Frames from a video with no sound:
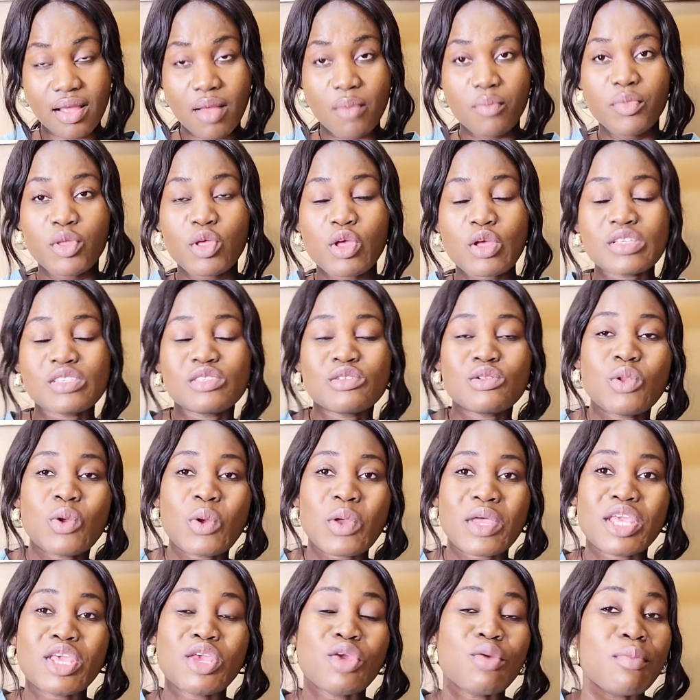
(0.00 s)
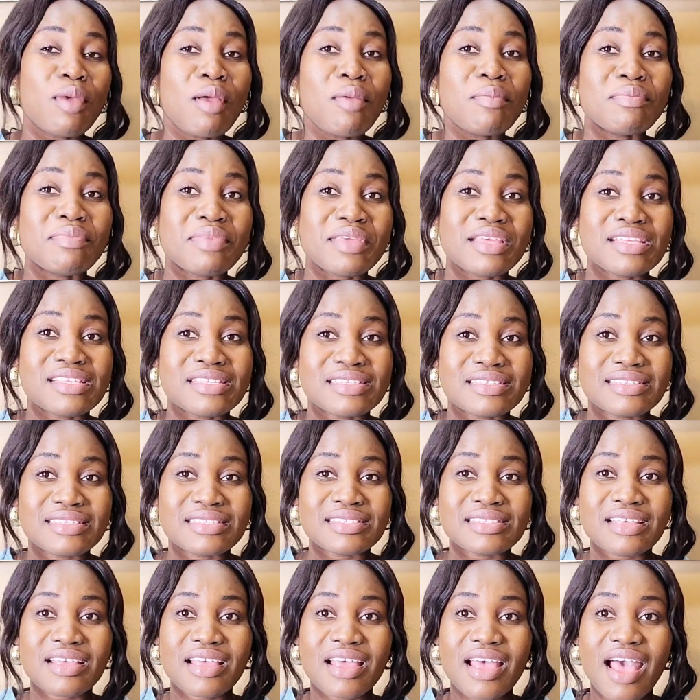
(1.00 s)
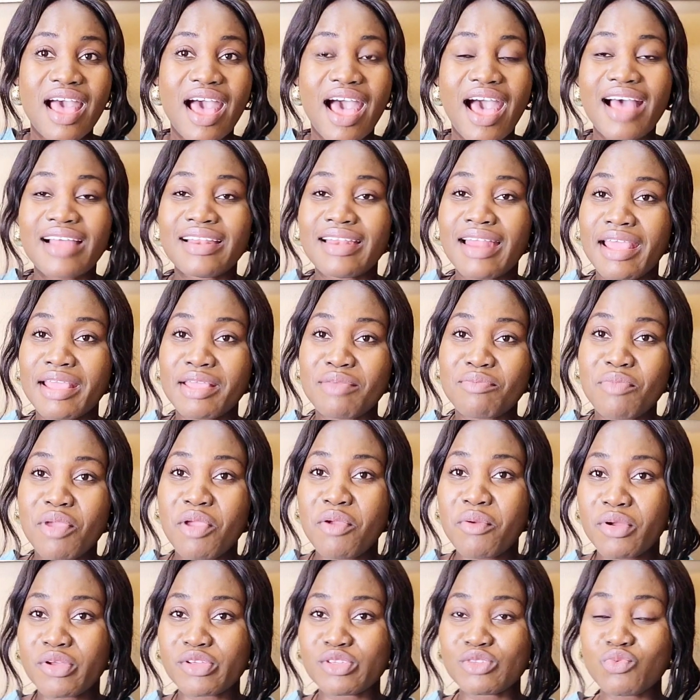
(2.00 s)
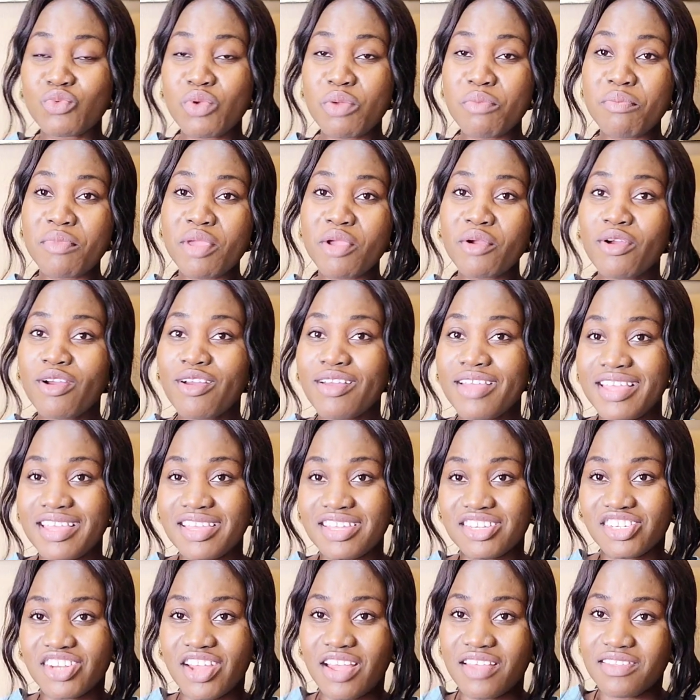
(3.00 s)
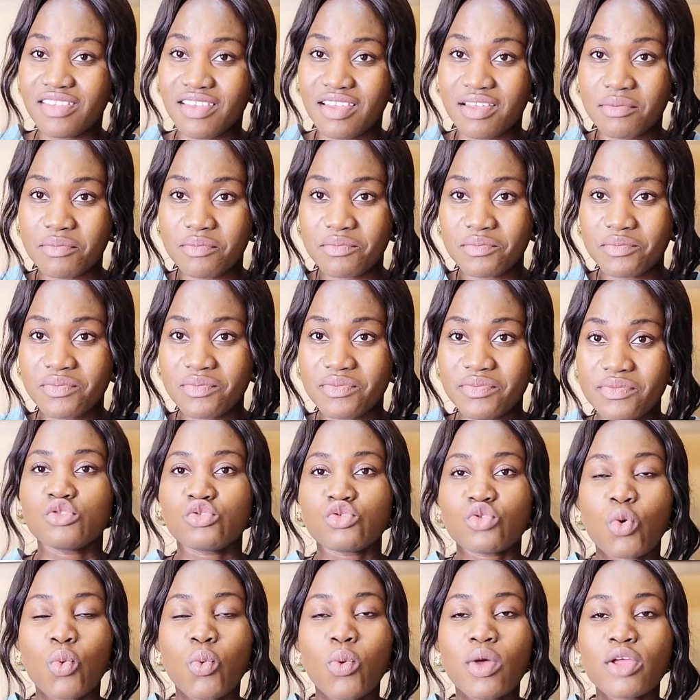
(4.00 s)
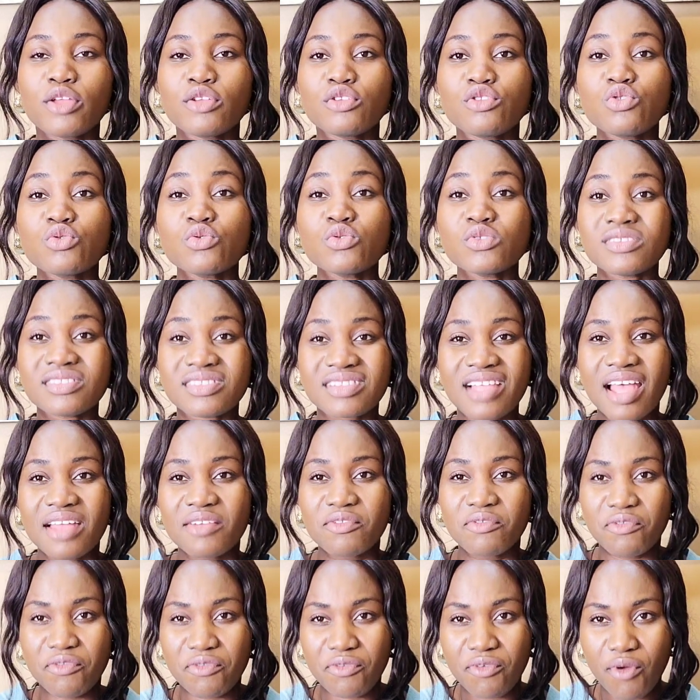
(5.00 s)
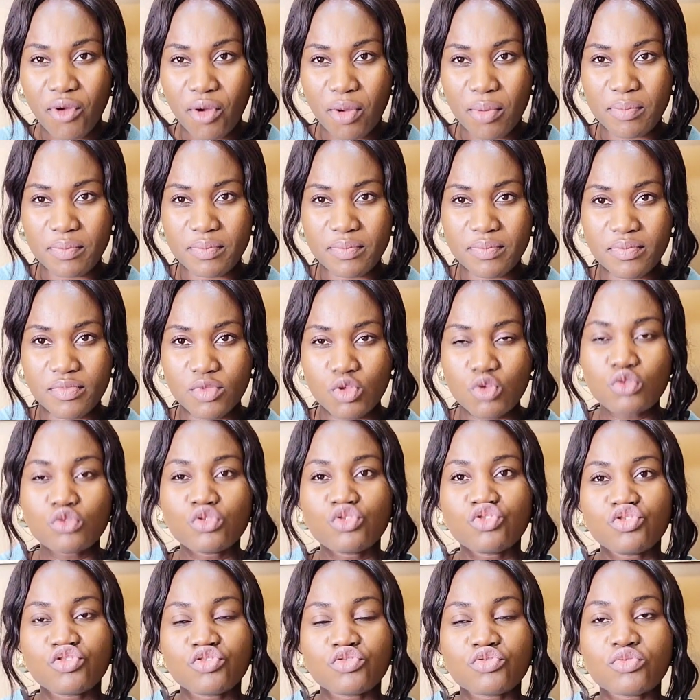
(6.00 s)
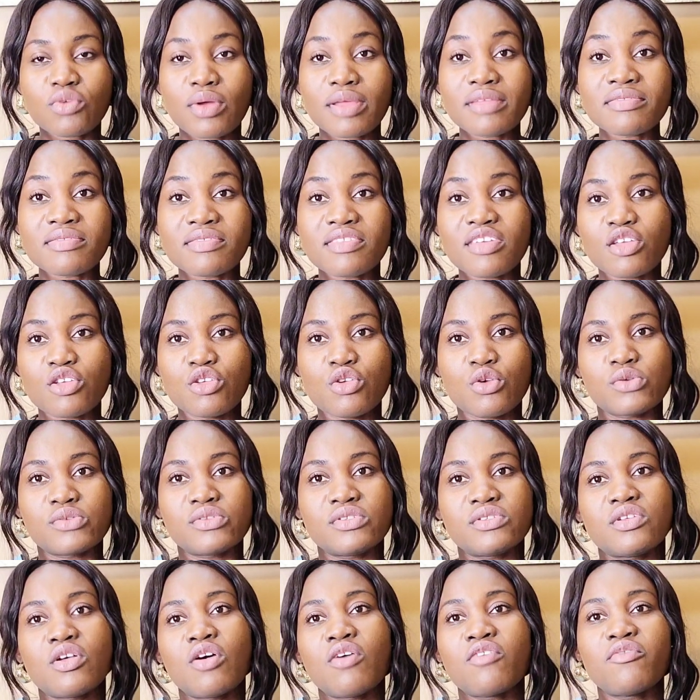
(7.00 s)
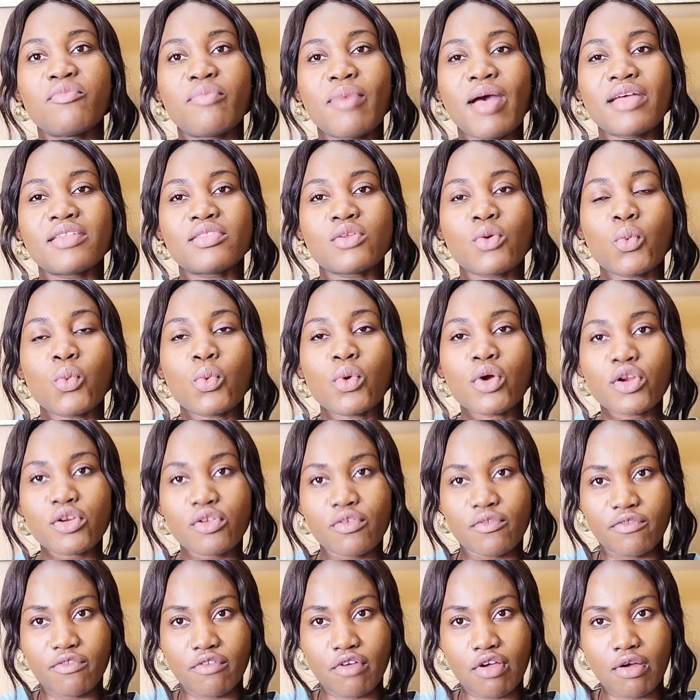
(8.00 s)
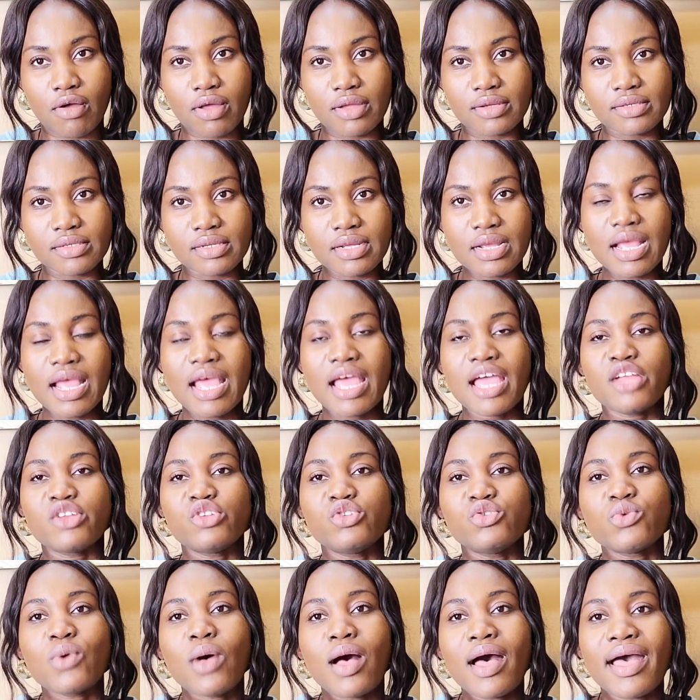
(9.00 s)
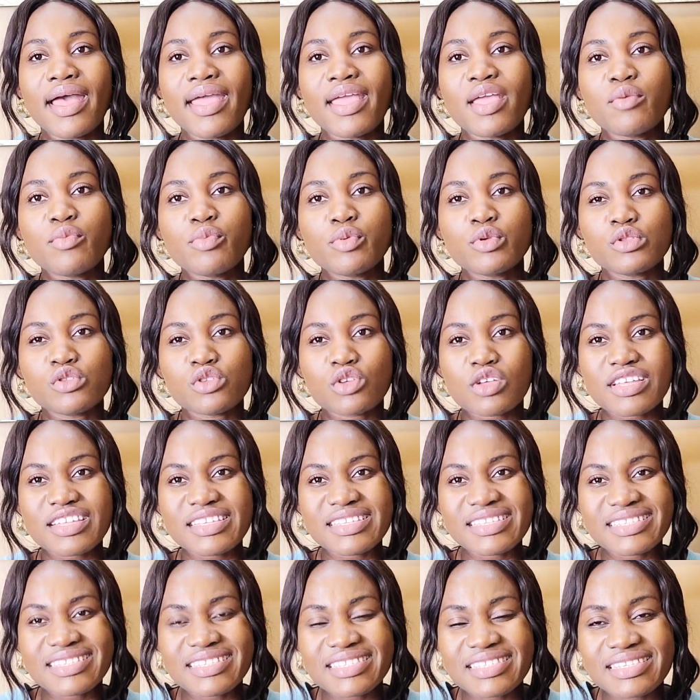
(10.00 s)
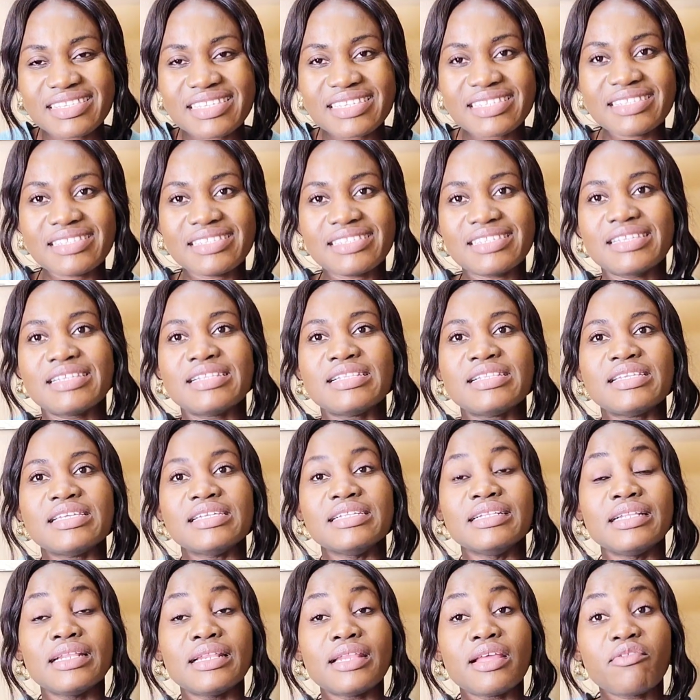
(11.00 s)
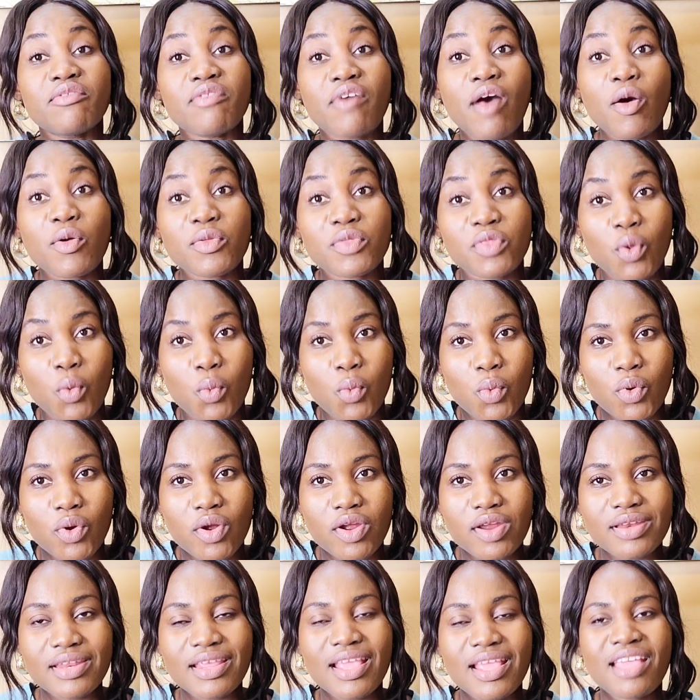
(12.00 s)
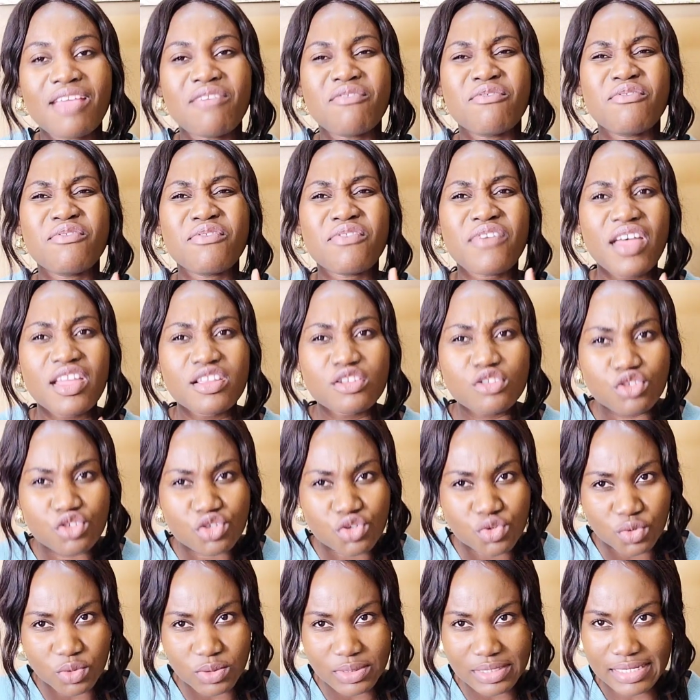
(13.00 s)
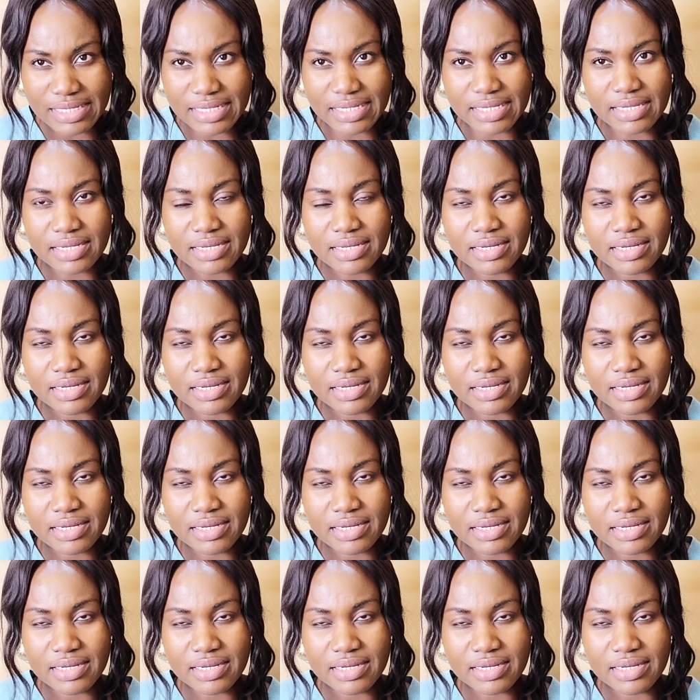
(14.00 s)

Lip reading: Because look, human beings are like mirrors. We mirror each other. So when you stand firm, you strengthen yourself by the word of God, and you are able to consistently live out the word, eventually,